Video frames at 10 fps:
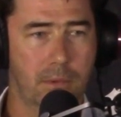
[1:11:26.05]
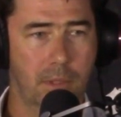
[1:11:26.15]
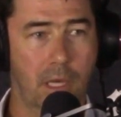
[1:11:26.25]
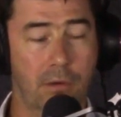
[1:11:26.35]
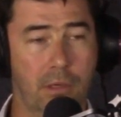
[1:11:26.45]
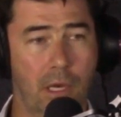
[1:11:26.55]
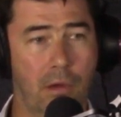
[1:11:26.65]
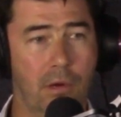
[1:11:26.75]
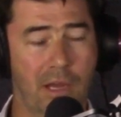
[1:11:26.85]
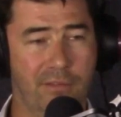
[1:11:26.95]
Low
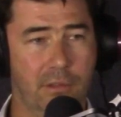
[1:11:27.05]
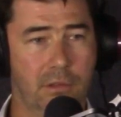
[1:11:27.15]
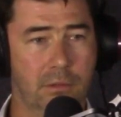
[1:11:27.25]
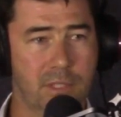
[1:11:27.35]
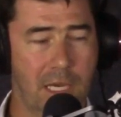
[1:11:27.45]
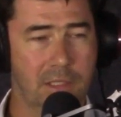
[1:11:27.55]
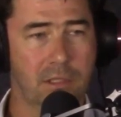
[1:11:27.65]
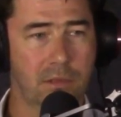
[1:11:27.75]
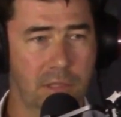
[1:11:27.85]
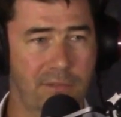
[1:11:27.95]
low level
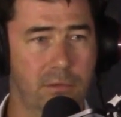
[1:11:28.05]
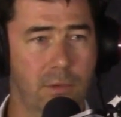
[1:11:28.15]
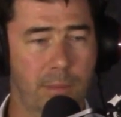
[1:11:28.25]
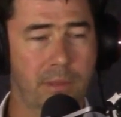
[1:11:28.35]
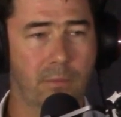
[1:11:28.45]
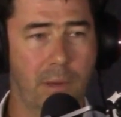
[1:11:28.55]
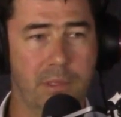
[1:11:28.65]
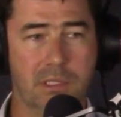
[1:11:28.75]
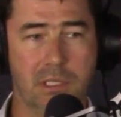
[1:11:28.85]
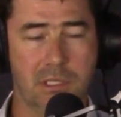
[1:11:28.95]
tactical level weapon
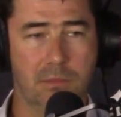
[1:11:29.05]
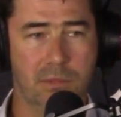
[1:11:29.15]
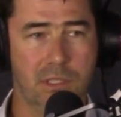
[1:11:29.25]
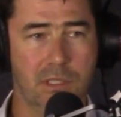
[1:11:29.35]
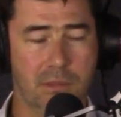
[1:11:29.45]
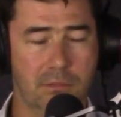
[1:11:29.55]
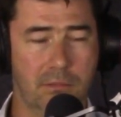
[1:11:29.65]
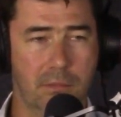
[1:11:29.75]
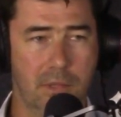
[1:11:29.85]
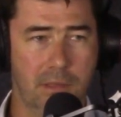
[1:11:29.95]
weapon systems is a
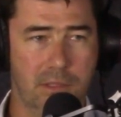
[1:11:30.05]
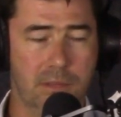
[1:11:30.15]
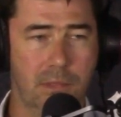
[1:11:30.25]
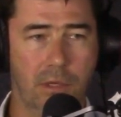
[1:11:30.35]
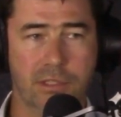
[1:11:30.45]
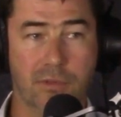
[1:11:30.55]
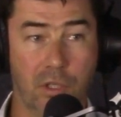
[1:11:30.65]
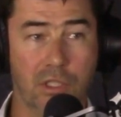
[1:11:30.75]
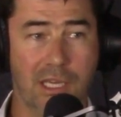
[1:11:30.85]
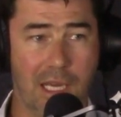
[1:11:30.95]
there's lots of
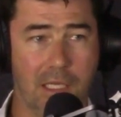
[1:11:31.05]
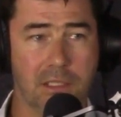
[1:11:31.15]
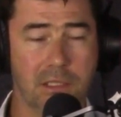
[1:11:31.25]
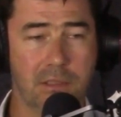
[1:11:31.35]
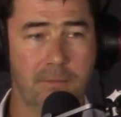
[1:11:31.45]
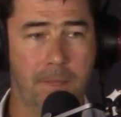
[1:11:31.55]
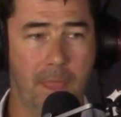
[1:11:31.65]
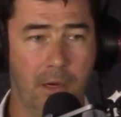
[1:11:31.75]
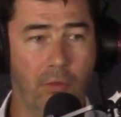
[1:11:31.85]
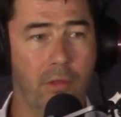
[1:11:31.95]
good kit
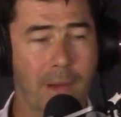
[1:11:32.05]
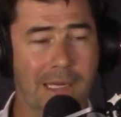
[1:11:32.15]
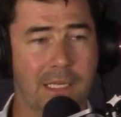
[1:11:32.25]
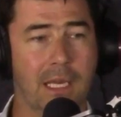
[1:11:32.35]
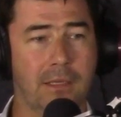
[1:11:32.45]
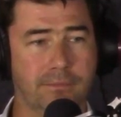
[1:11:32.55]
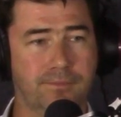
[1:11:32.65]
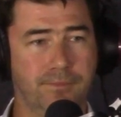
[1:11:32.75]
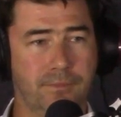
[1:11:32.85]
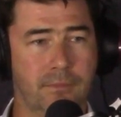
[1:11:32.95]
and on the man kit,
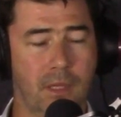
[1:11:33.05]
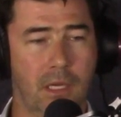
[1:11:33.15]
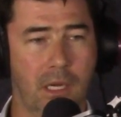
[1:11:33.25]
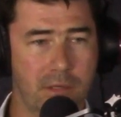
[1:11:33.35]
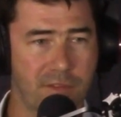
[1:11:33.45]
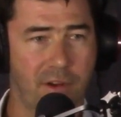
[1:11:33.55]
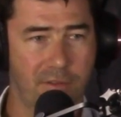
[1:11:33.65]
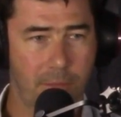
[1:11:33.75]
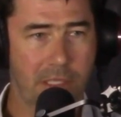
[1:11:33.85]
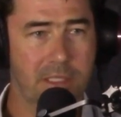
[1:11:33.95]
you know
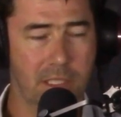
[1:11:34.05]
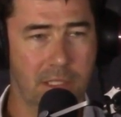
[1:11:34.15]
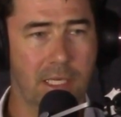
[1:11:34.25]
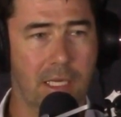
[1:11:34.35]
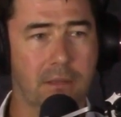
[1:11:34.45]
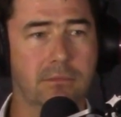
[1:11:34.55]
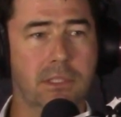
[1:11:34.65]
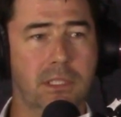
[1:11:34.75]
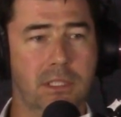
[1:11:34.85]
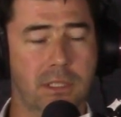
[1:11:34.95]
survivability kit,
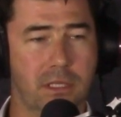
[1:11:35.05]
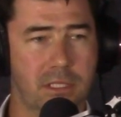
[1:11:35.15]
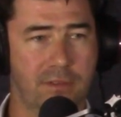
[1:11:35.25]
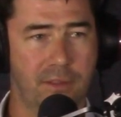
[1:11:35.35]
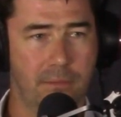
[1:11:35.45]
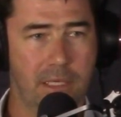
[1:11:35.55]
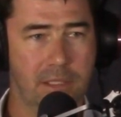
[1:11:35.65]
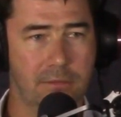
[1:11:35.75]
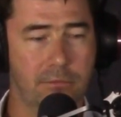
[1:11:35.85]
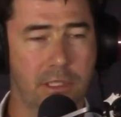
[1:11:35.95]
the stuff that
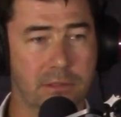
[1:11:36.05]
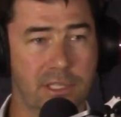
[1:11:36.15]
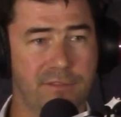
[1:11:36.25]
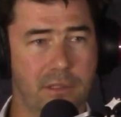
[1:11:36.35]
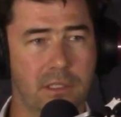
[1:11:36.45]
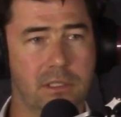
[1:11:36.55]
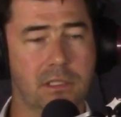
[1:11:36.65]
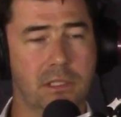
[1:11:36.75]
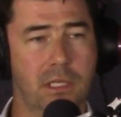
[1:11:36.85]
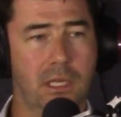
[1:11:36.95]
makes a real
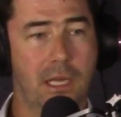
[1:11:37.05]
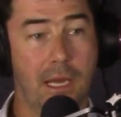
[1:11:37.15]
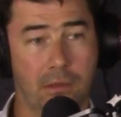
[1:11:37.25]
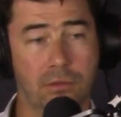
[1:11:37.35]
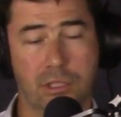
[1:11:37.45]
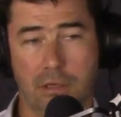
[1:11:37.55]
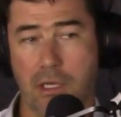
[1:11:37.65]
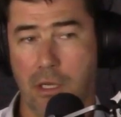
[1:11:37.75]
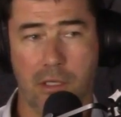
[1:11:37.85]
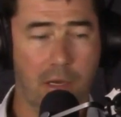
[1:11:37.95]
difference. And also you
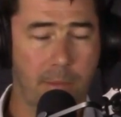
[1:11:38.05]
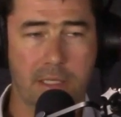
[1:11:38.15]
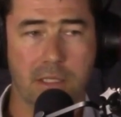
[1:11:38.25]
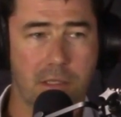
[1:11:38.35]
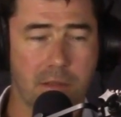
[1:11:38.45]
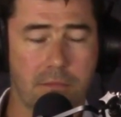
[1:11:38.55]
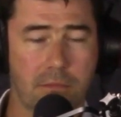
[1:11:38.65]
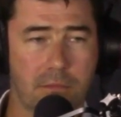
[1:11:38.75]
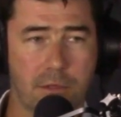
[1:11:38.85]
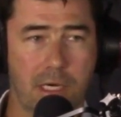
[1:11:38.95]
know going back to the
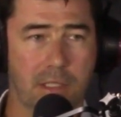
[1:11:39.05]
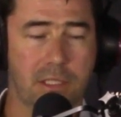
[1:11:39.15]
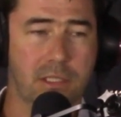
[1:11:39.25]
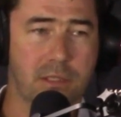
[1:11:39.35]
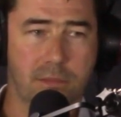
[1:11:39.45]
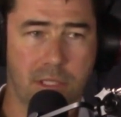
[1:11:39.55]
training system.